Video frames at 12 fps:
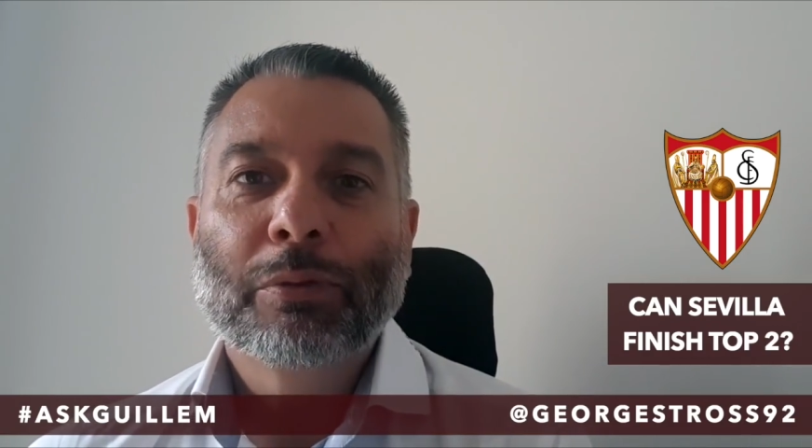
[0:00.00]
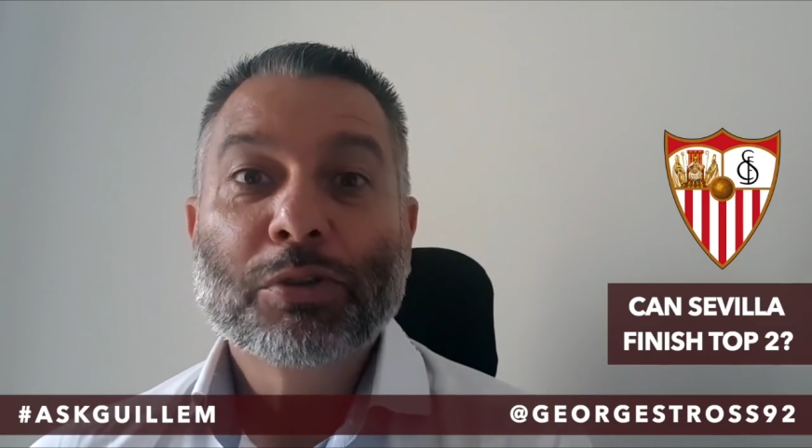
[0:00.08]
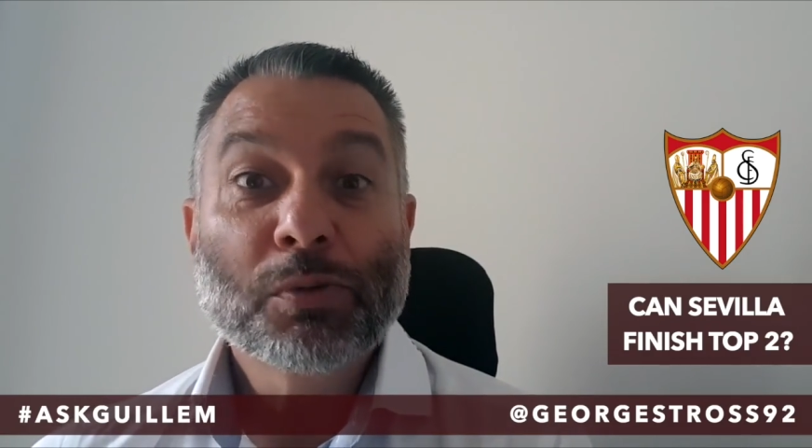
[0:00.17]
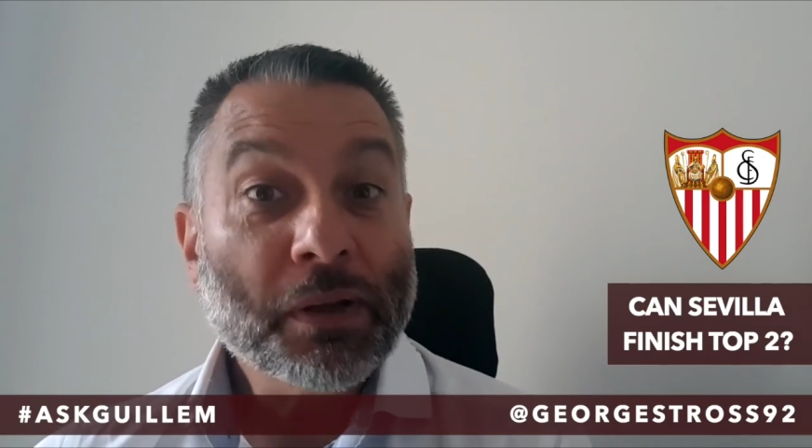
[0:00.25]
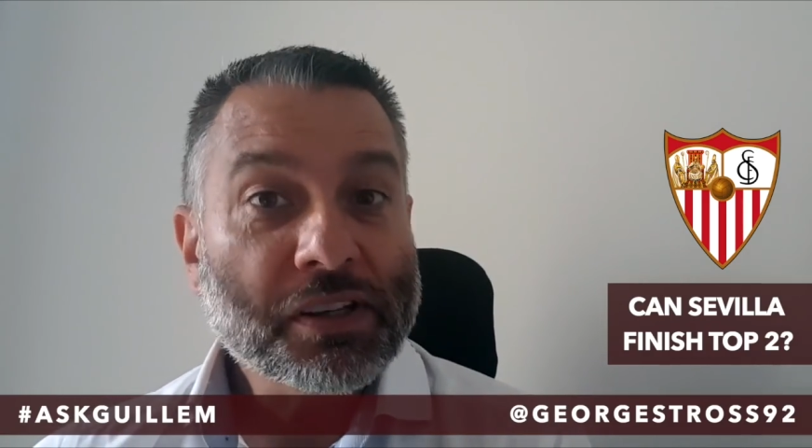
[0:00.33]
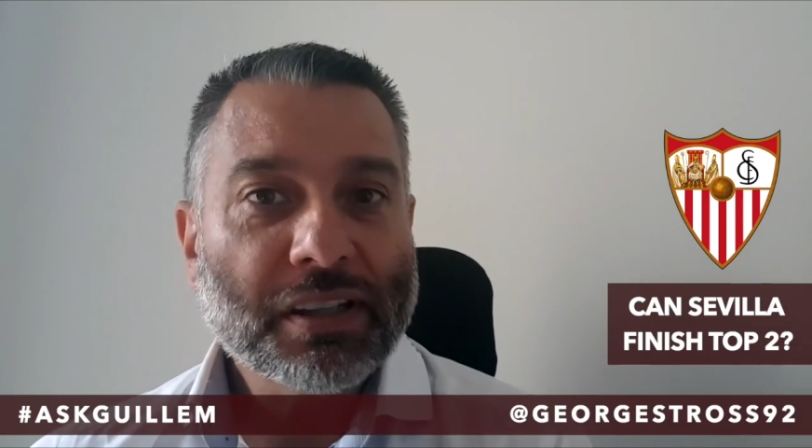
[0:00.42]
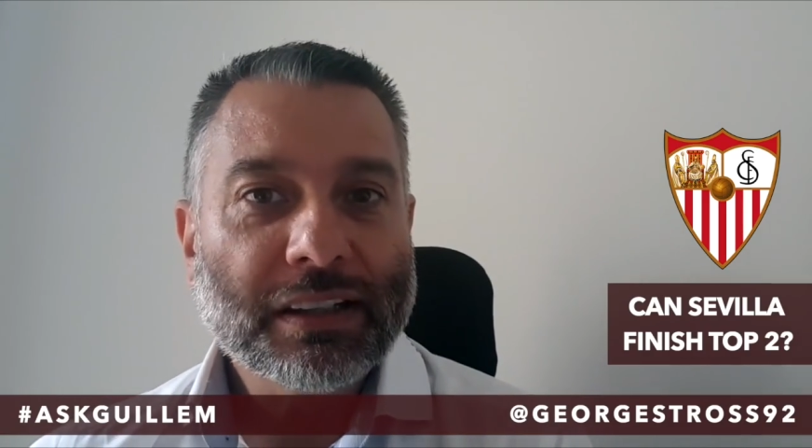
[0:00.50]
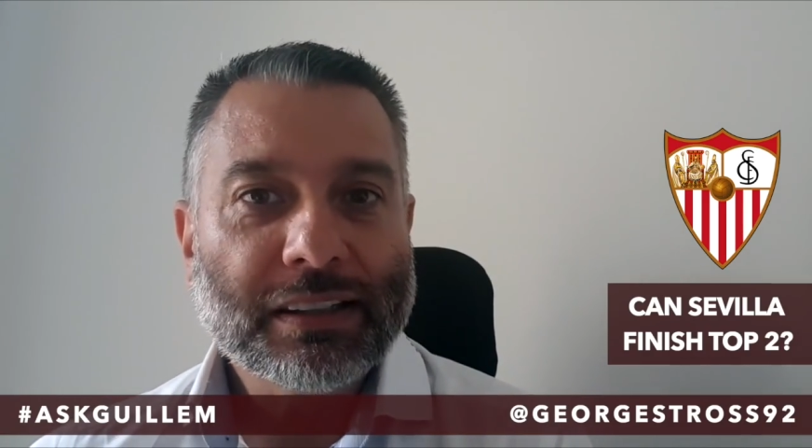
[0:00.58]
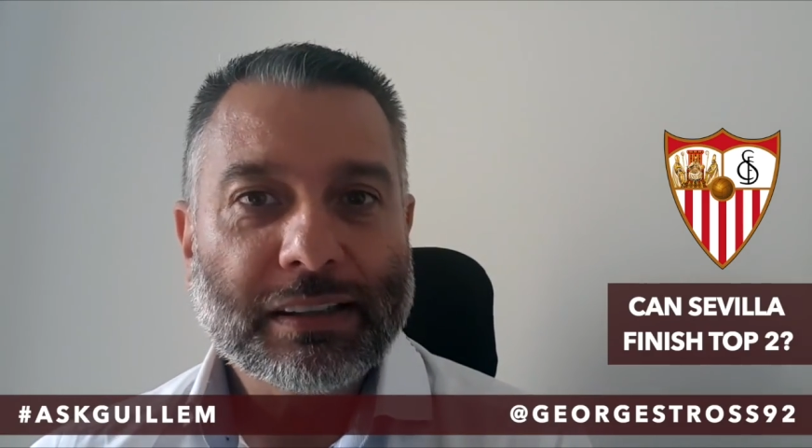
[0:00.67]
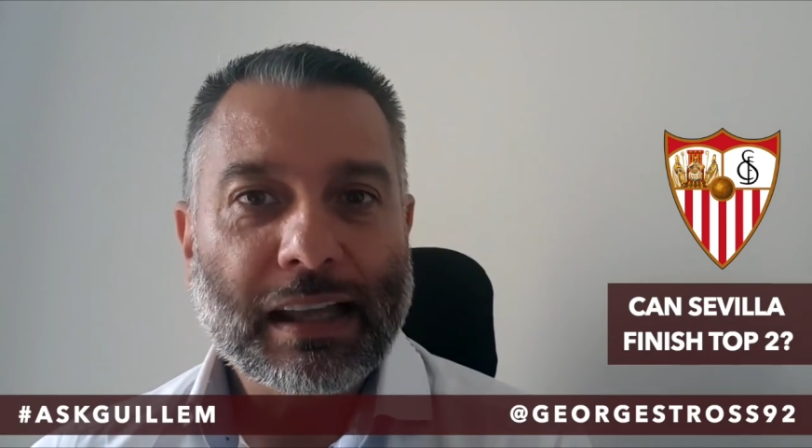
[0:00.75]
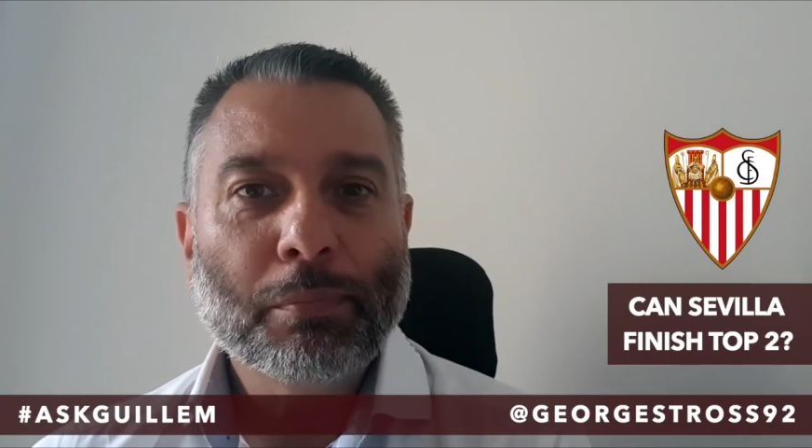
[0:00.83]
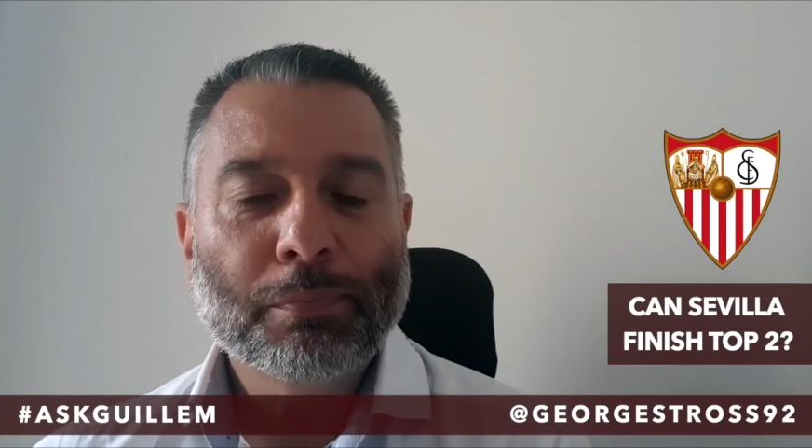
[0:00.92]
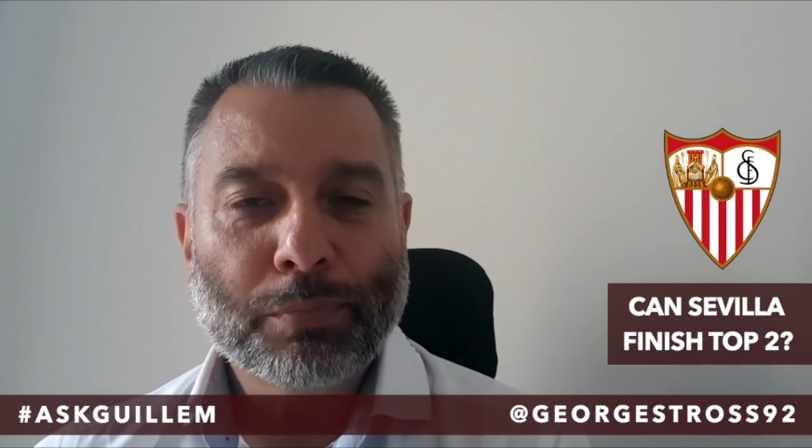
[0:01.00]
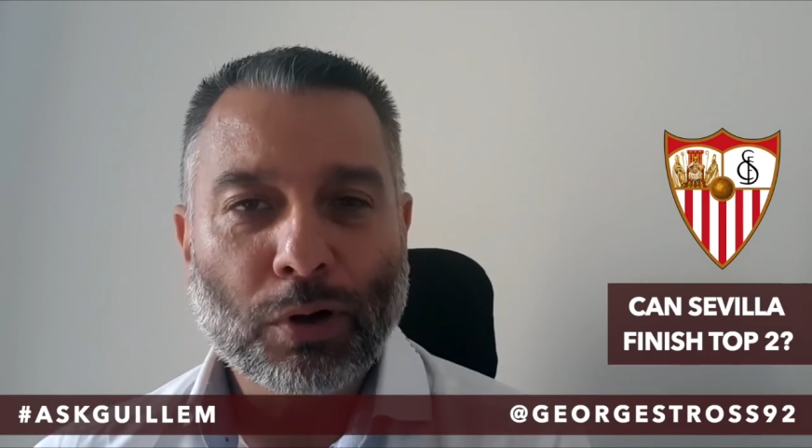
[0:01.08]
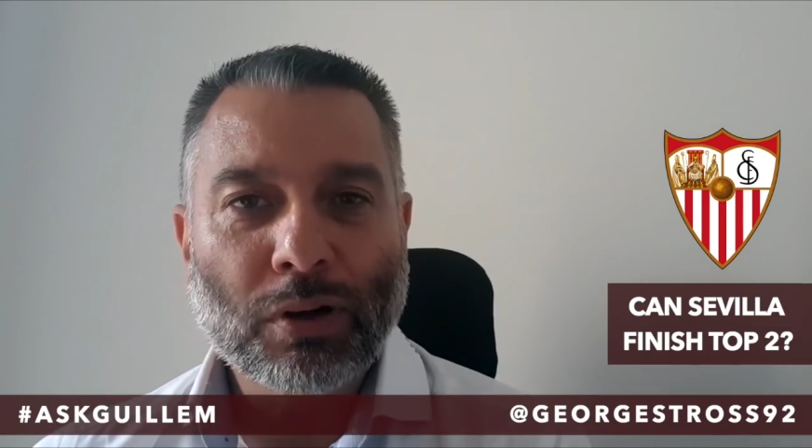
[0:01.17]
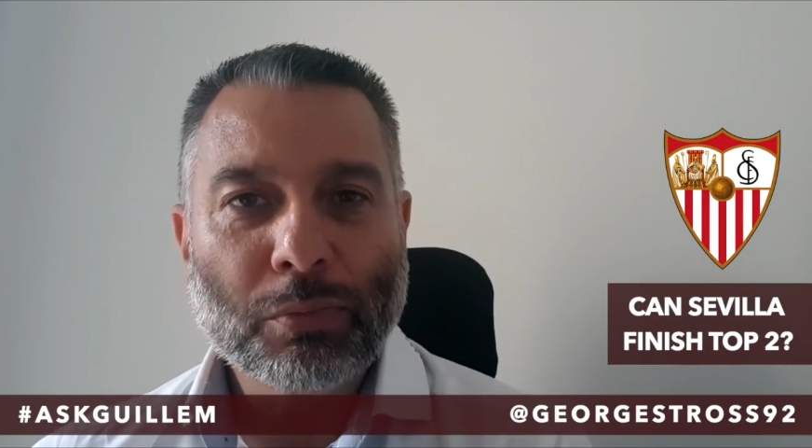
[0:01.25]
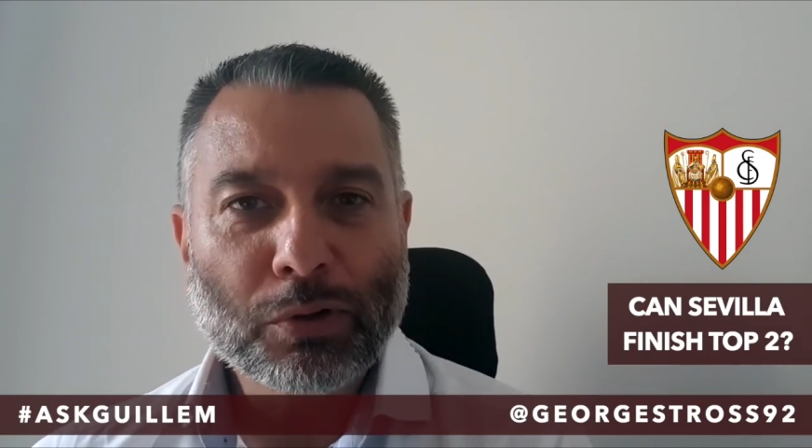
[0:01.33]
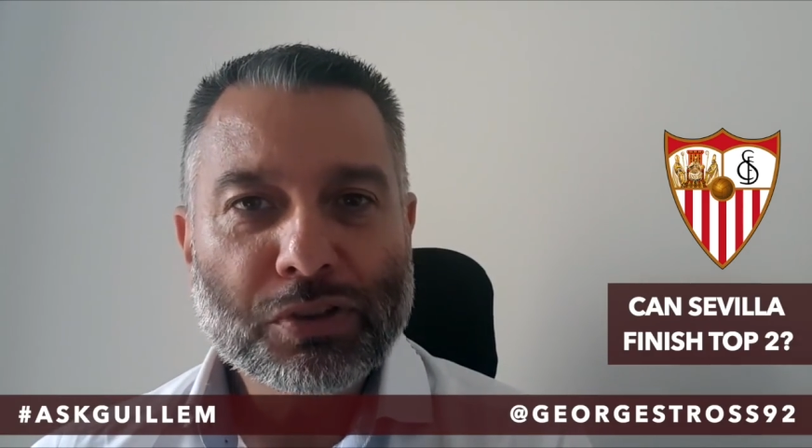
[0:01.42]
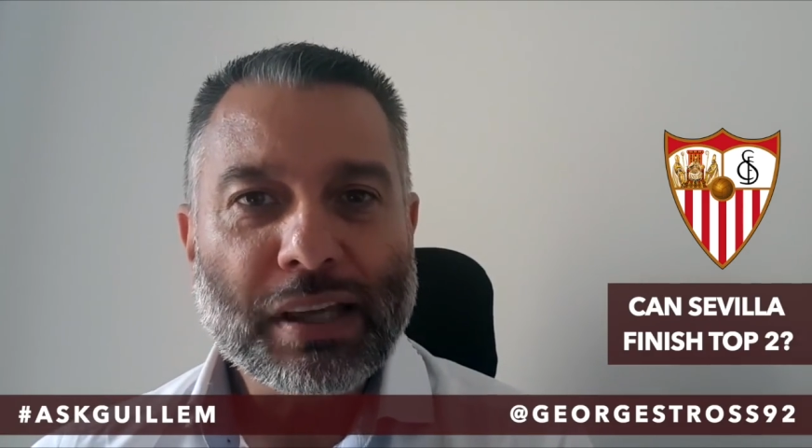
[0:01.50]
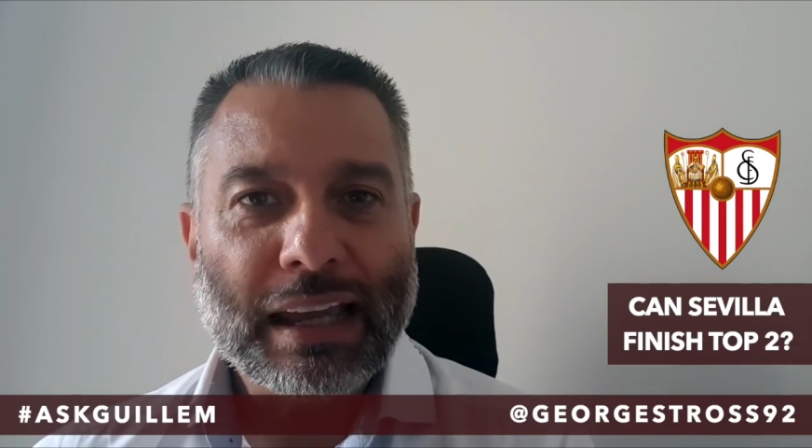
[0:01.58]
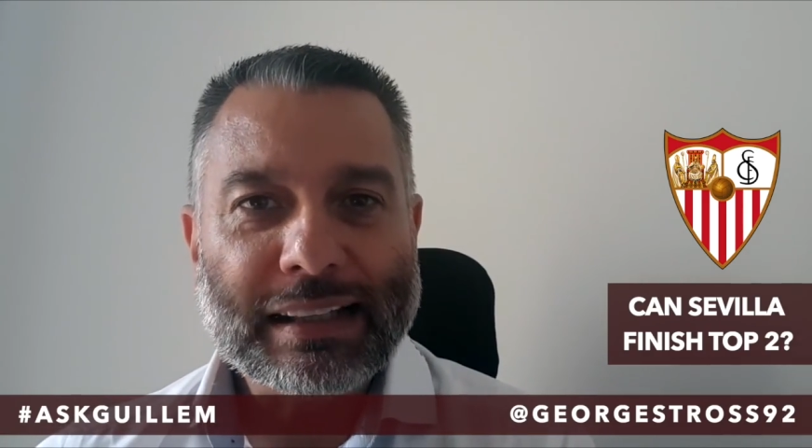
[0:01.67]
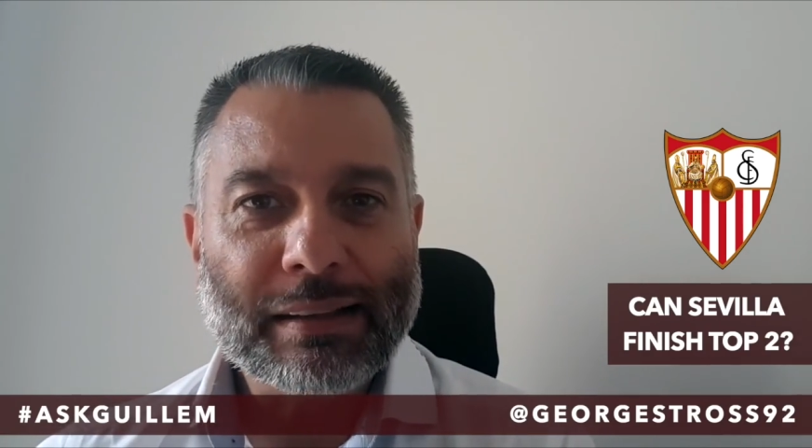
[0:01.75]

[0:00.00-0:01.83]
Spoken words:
which means that that probably will take